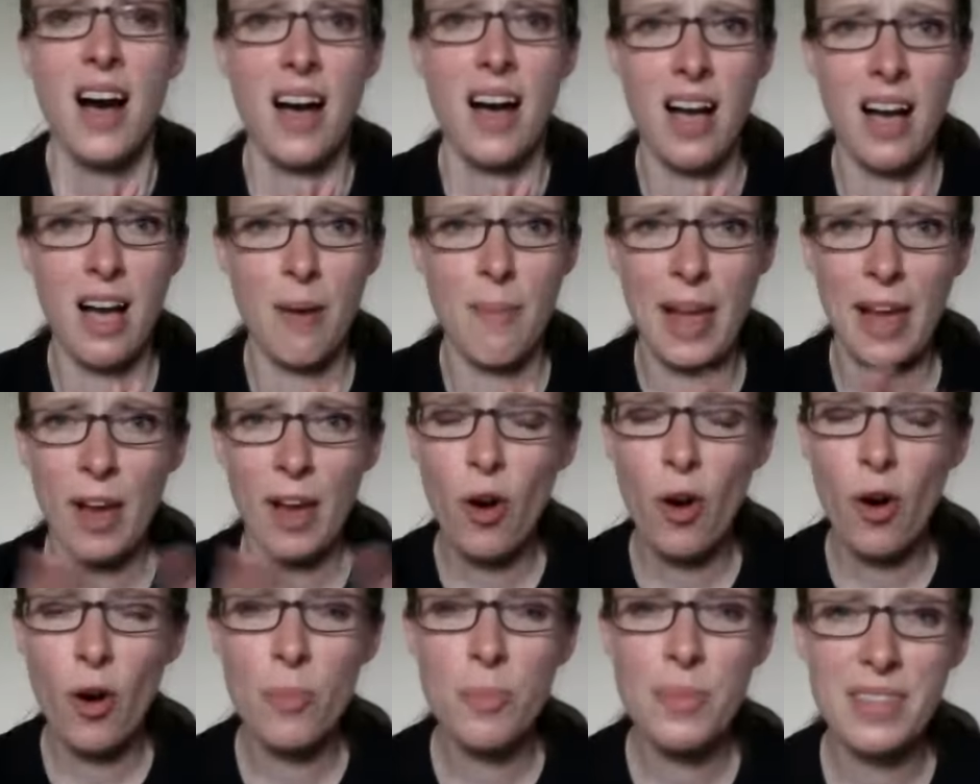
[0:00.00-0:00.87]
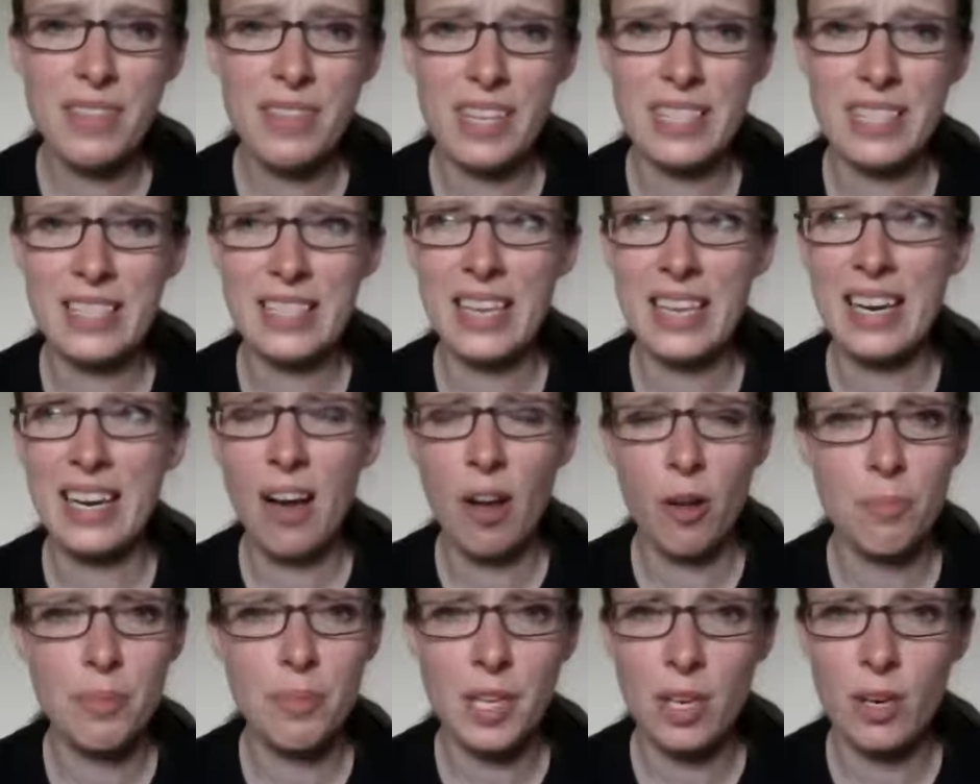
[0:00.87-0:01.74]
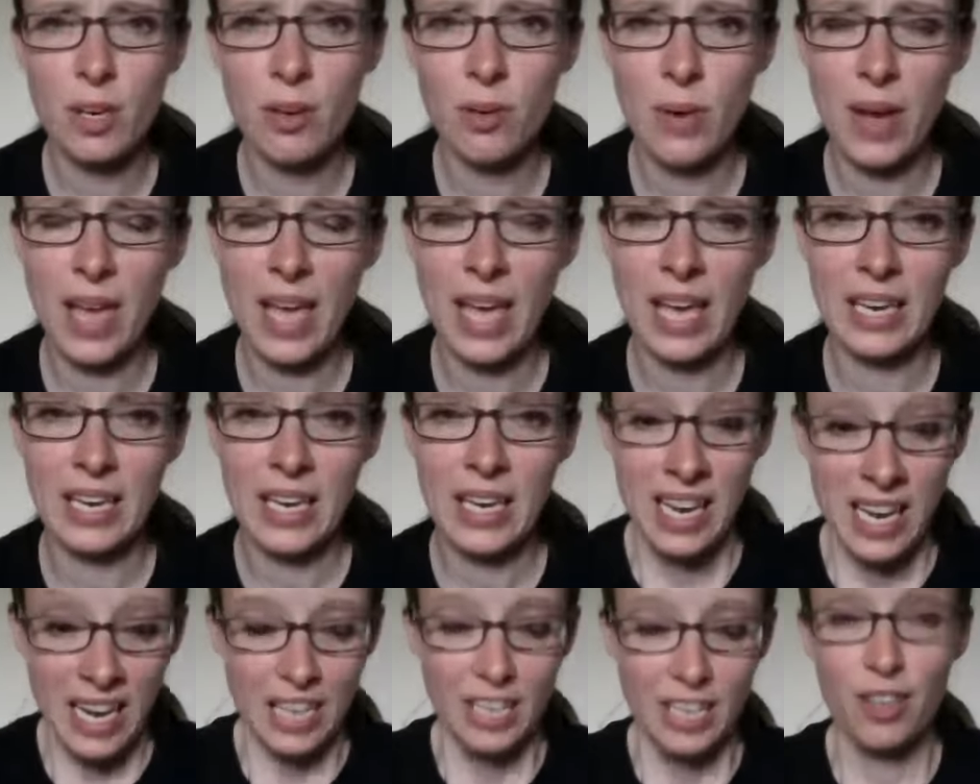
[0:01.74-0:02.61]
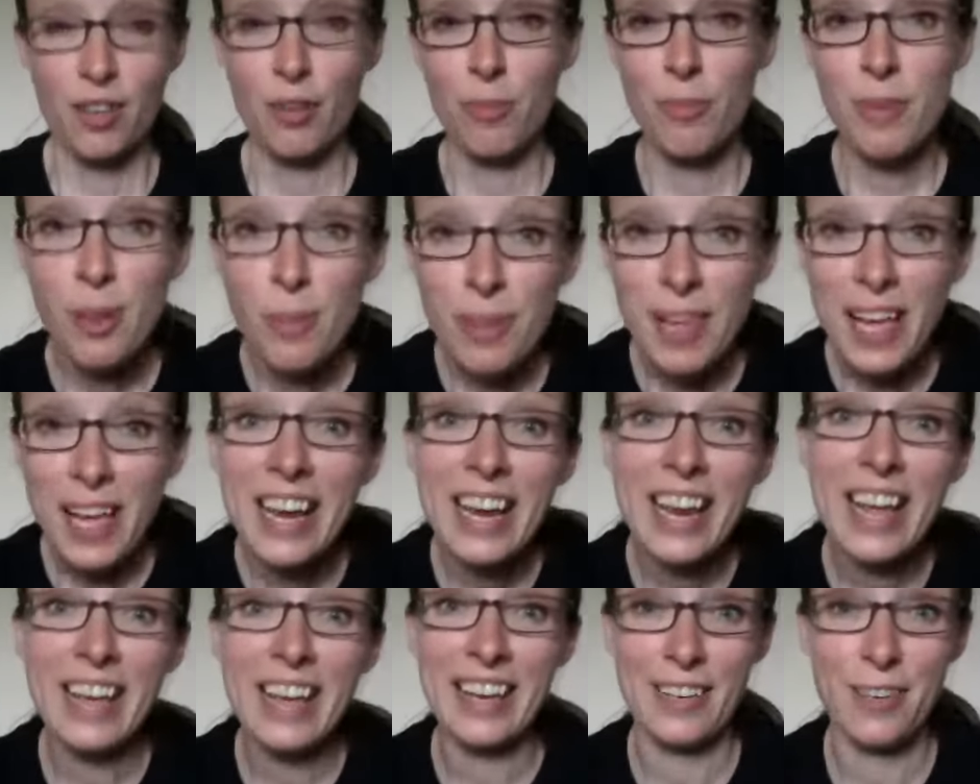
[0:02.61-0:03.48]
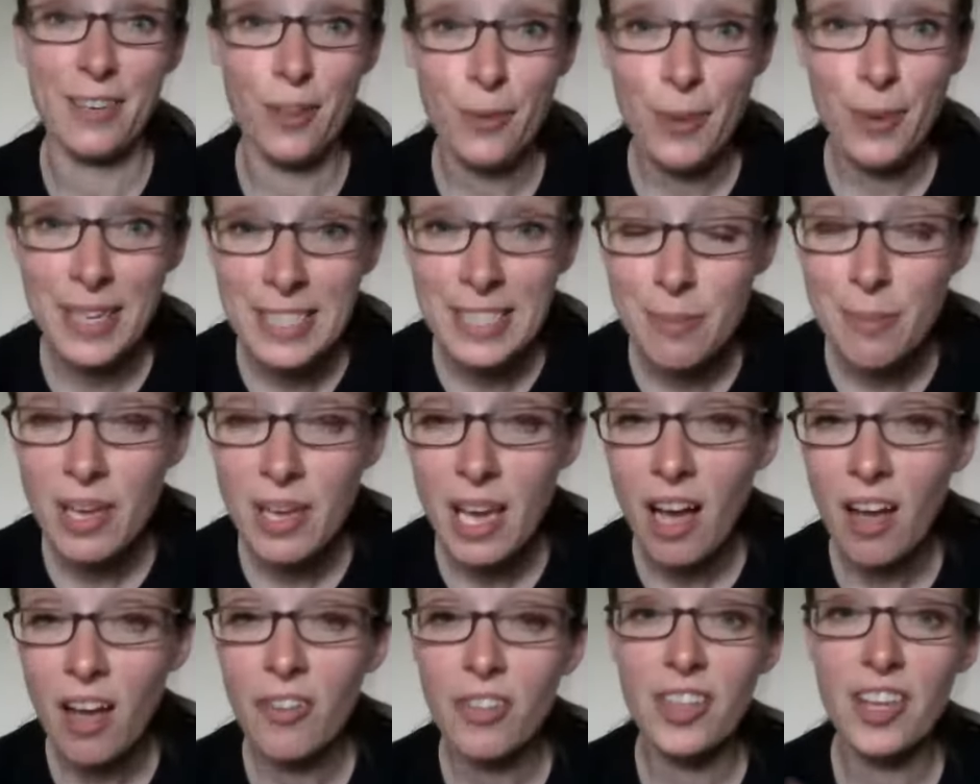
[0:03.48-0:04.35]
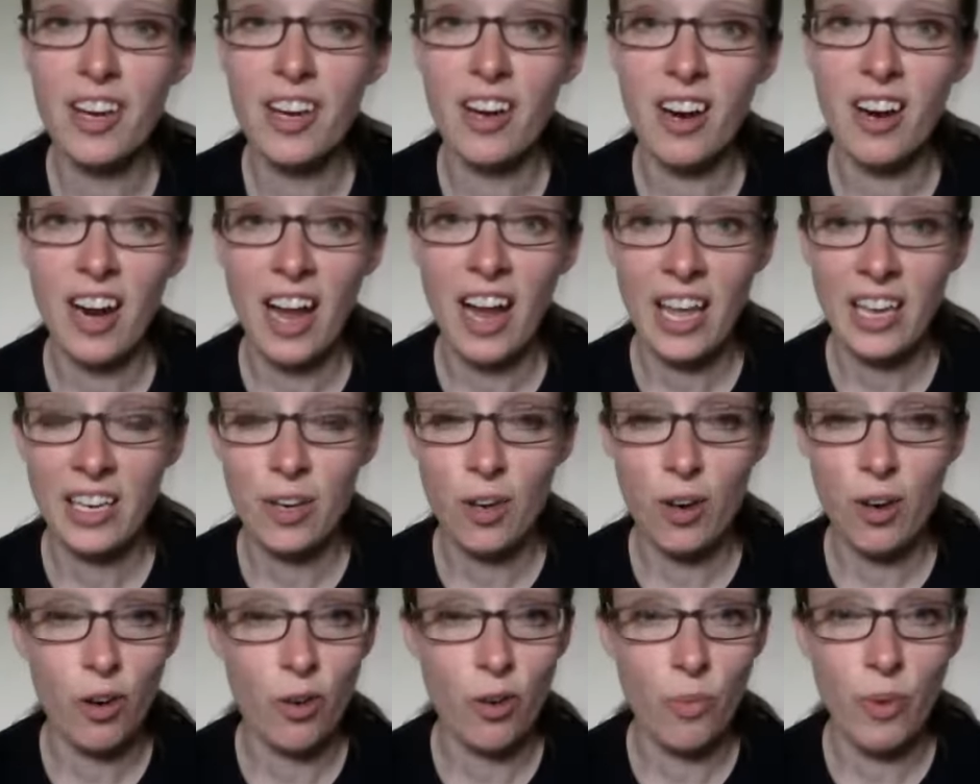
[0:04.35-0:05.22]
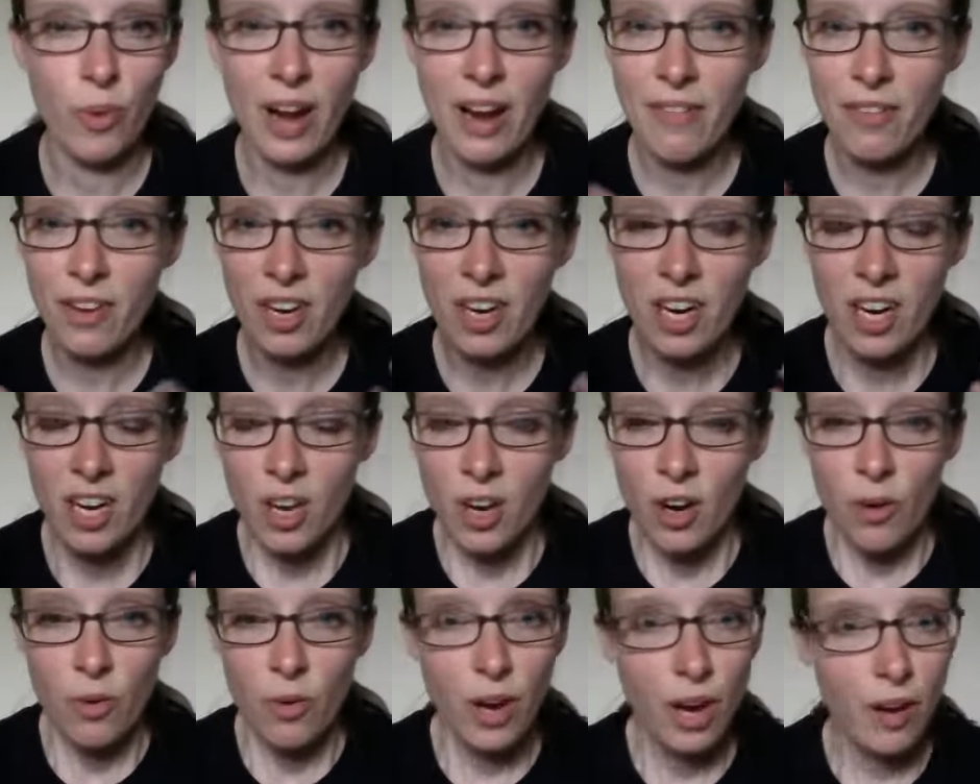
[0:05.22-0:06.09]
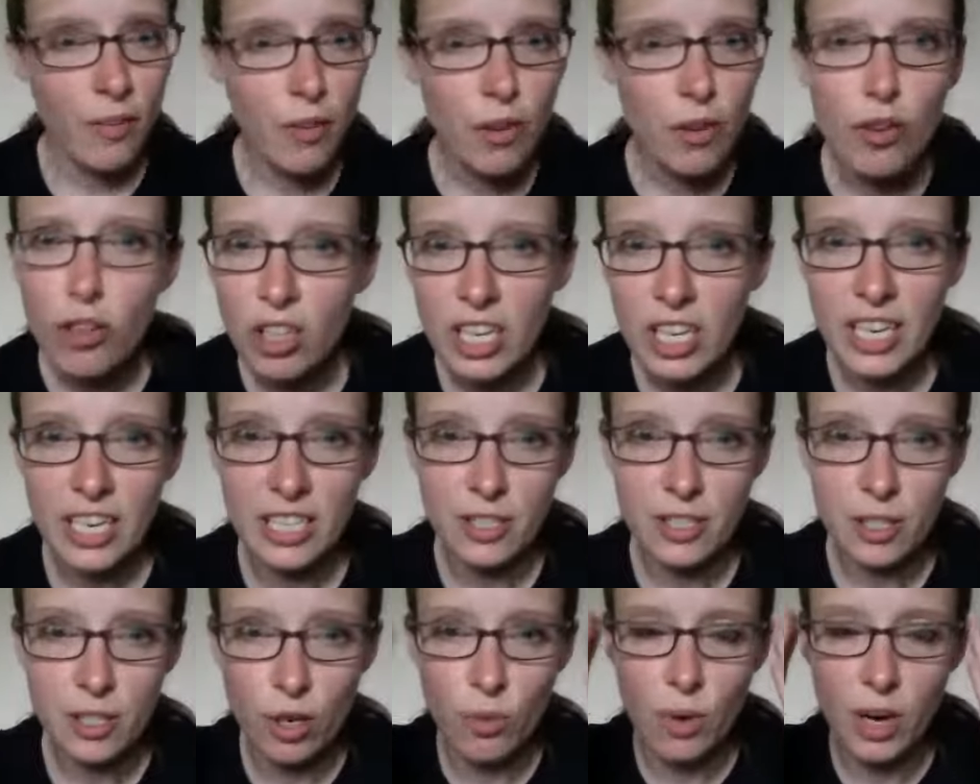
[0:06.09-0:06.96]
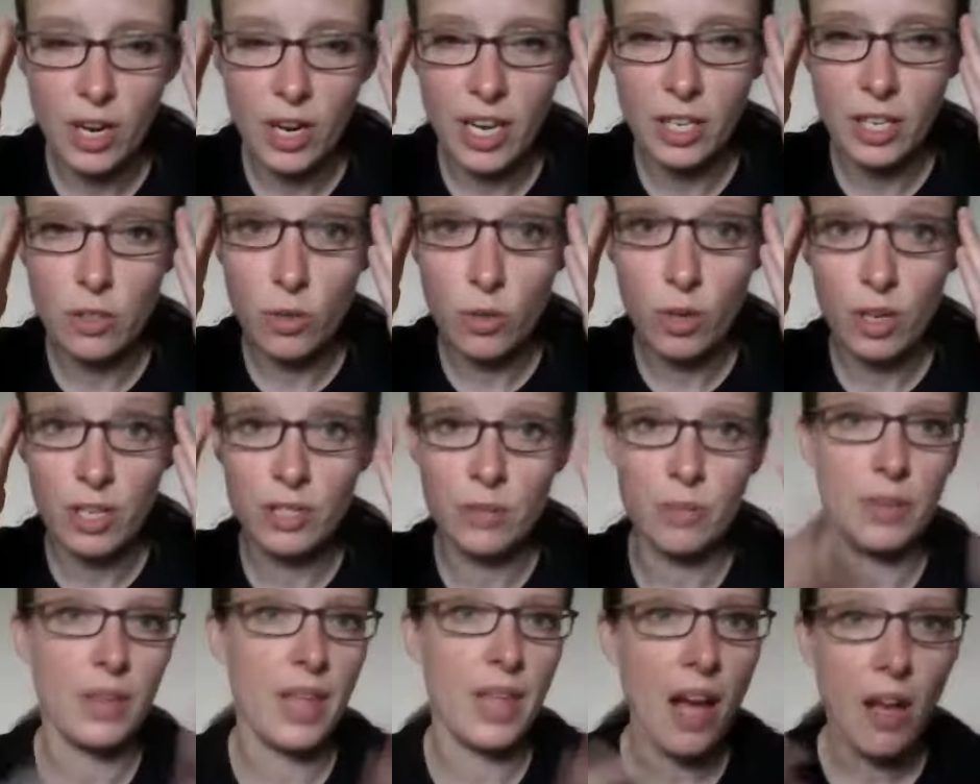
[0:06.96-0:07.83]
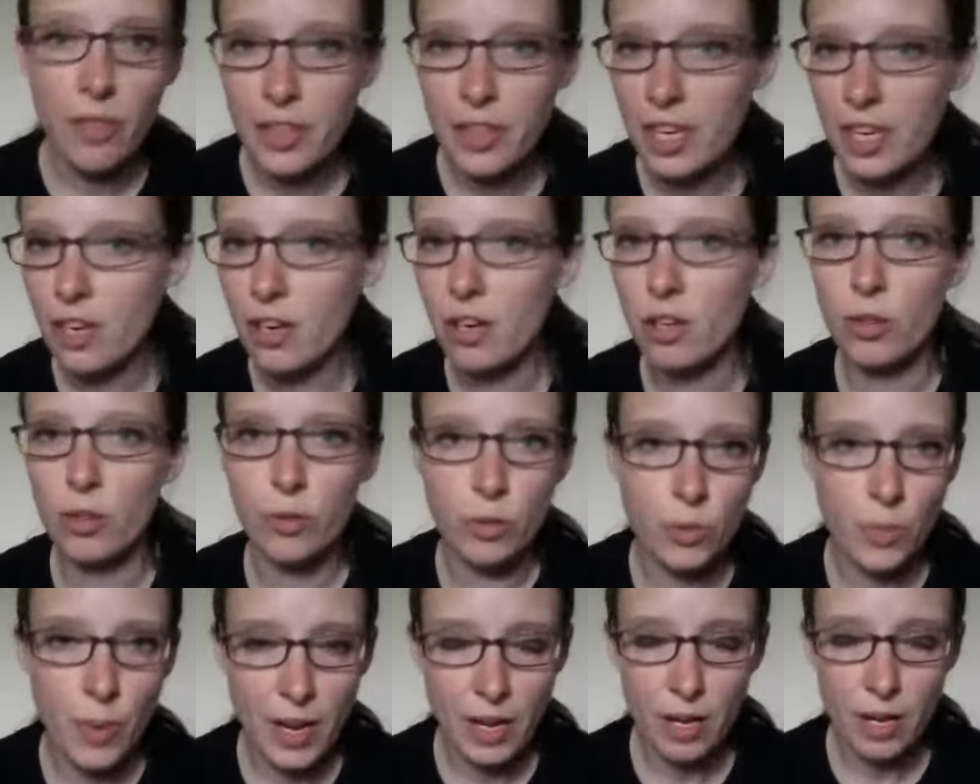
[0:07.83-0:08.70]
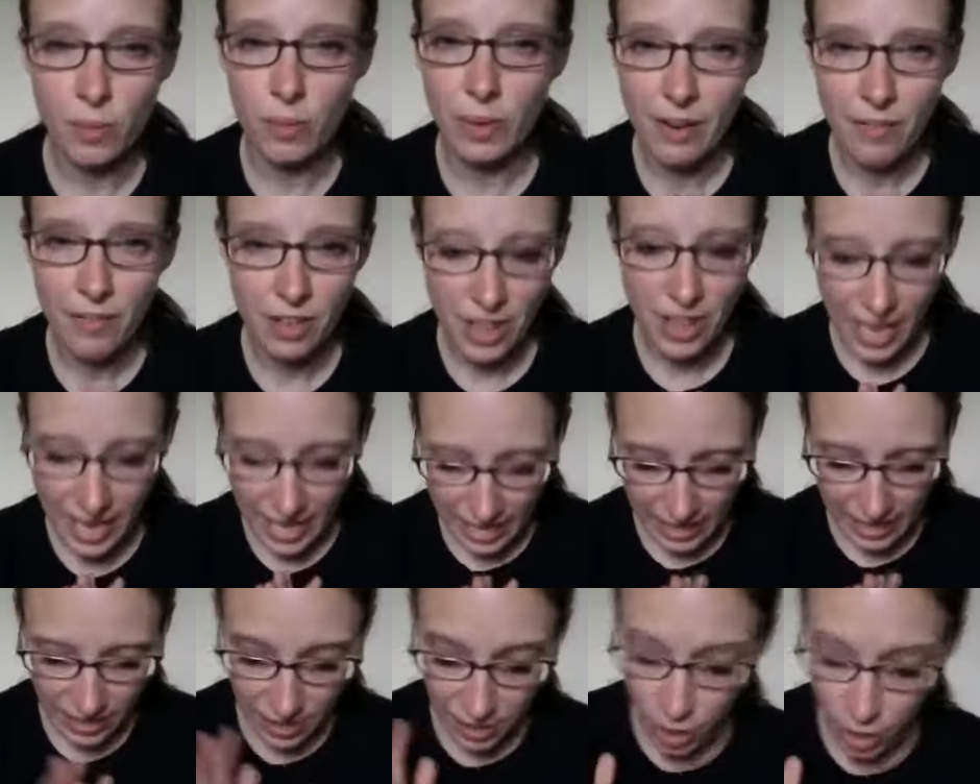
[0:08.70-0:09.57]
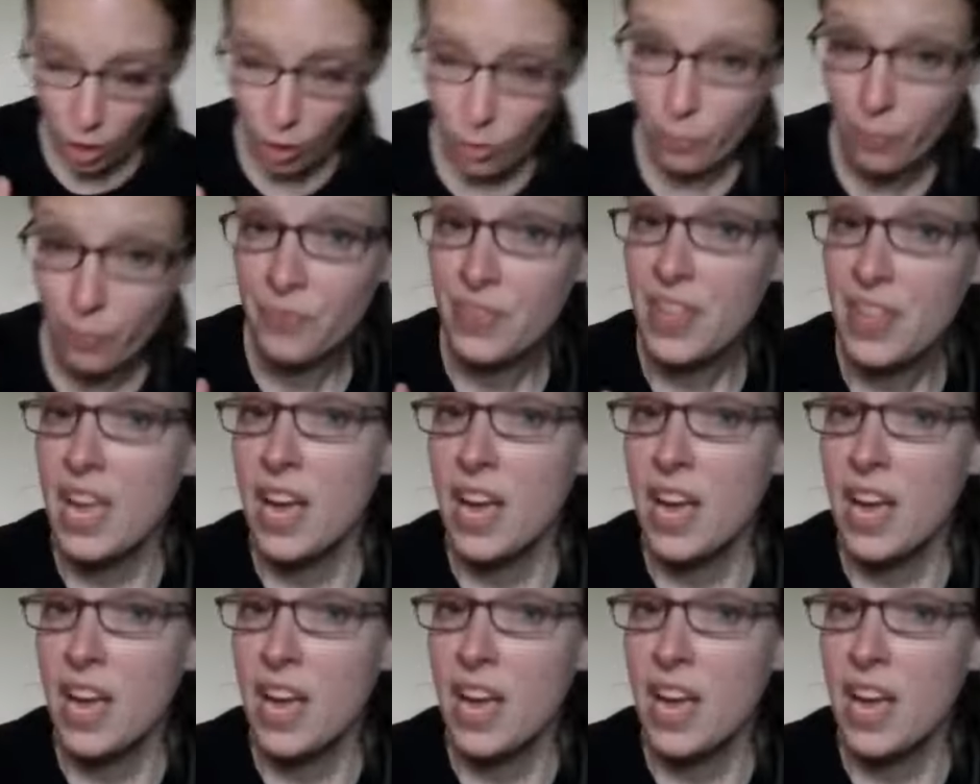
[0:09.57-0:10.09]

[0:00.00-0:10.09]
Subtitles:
I hope that this can help you in your meal planning and your quest to be healthier, and whatever goal it is you're working towards, but healthier or lose weight or whatever that is. So.